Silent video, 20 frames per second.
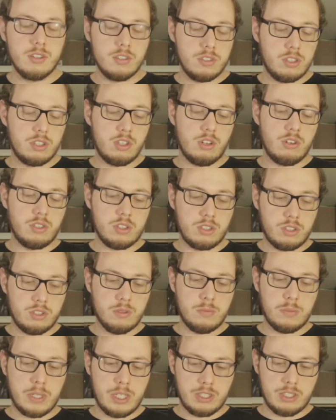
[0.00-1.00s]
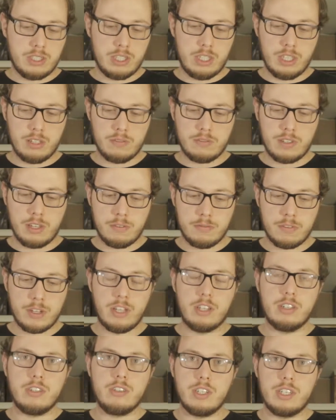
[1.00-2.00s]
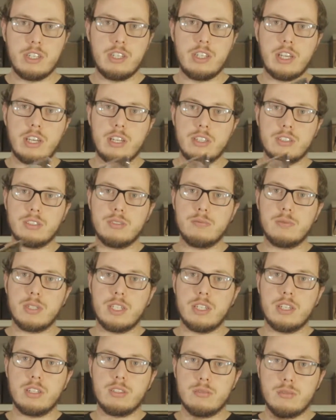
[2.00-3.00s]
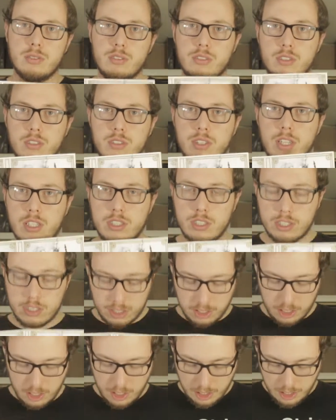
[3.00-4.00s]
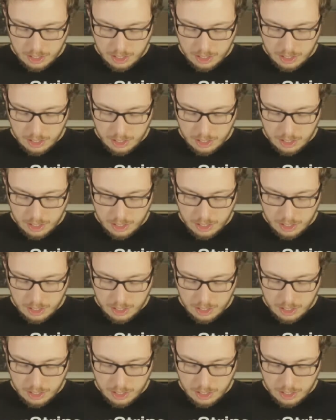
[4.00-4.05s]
So, assumingly, if they follow it, Yang's going to be the next one. So this